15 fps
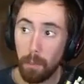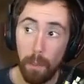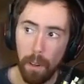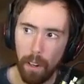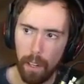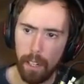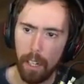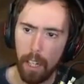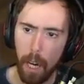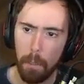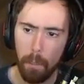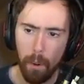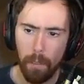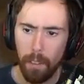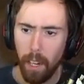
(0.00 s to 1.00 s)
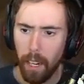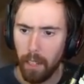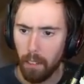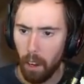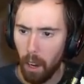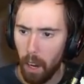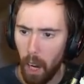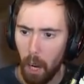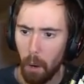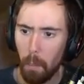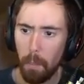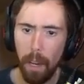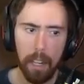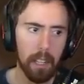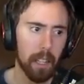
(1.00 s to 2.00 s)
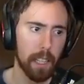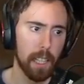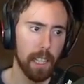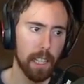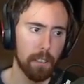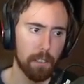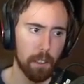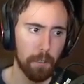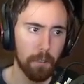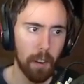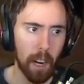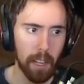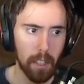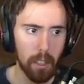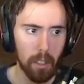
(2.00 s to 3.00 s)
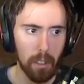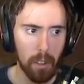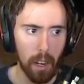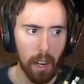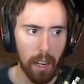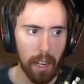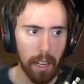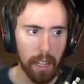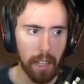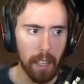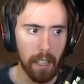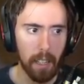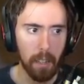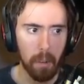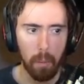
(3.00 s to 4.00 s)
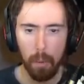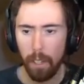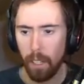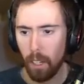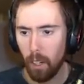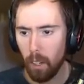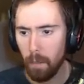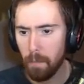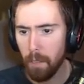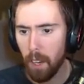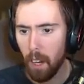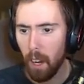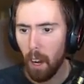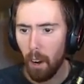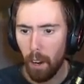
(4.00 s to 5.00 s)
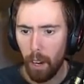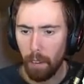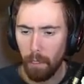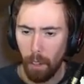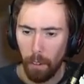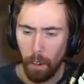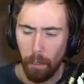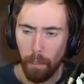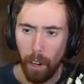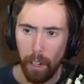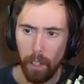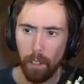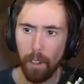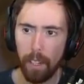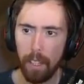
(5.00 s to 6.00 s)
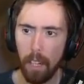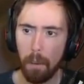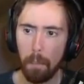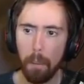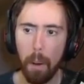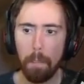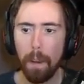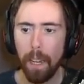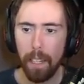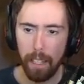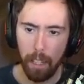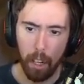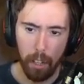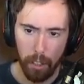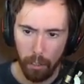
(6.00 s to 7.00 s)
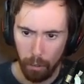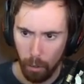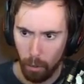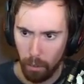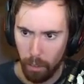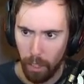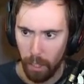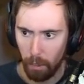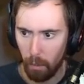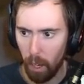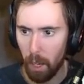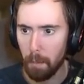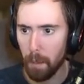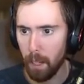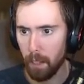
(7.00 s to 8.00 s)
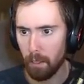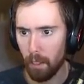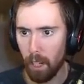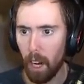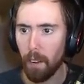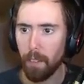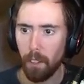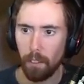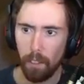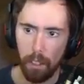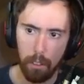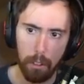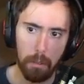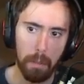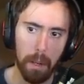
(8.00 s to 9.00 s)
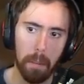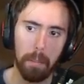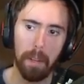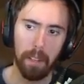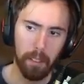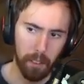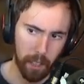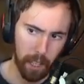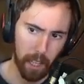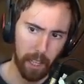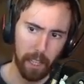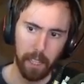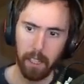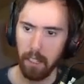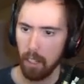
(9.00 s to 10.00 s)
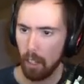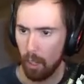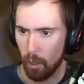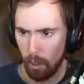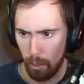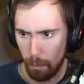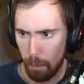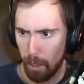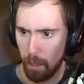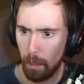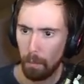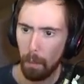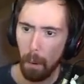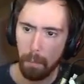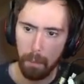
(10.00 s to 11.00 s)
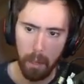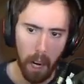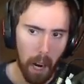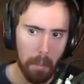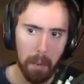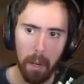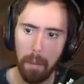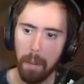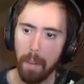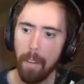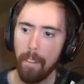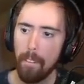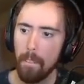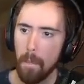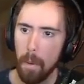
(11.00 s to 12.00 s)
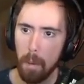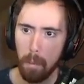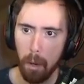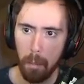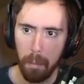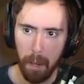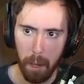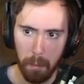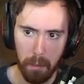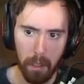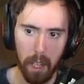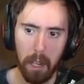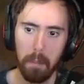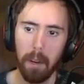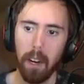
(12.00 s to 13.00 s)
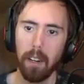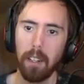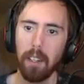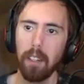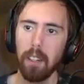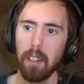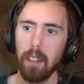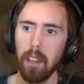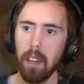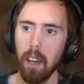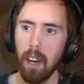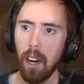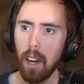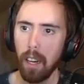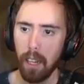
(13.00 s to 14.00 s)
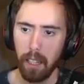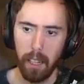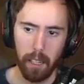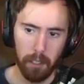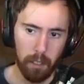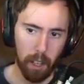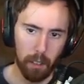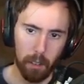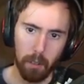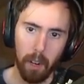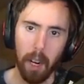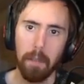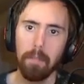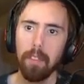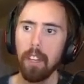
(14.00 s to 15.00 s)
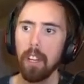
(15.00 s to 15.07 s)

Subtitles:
been like a couple of days, I'll make, like, I guess a final, what do you call it? A final, like, opinion on this whole thing, right? Because, like, obviously this has been a big thing, and, you know, it's been a problem, and people have been upset about it, etc., right?